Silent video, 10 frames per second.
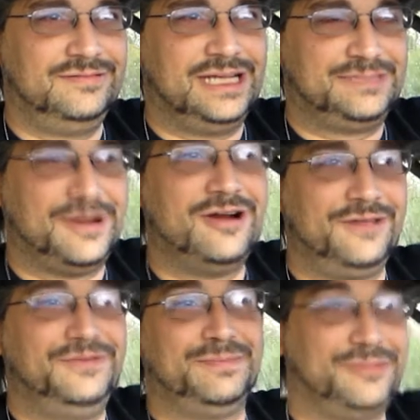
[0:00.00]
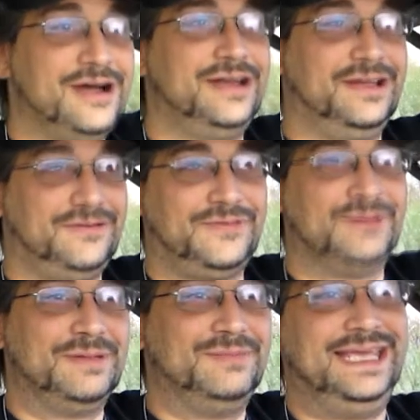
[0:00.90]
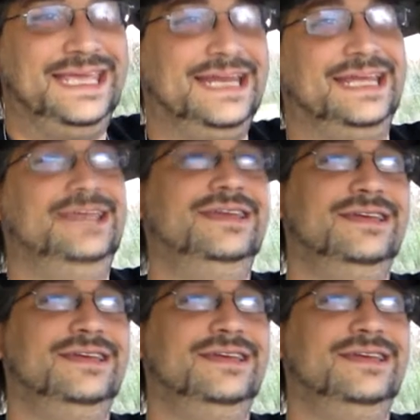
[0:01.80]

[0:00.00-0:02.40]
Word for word: as part of your product from the beginning.